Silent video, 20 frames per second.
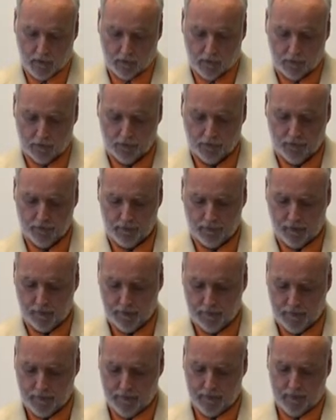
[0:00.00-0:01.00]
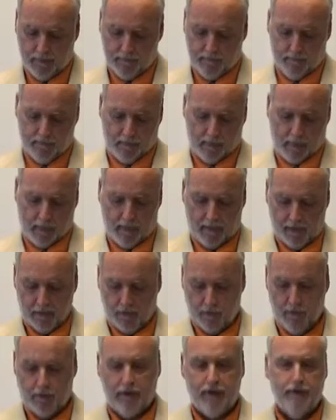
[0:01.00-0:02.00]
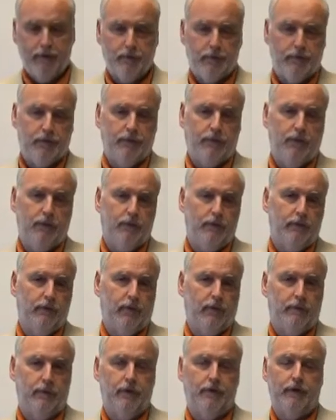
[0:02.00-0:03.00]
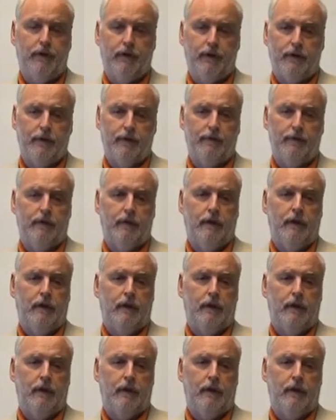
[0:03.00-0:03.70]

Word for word: Also try to become a graduate student representative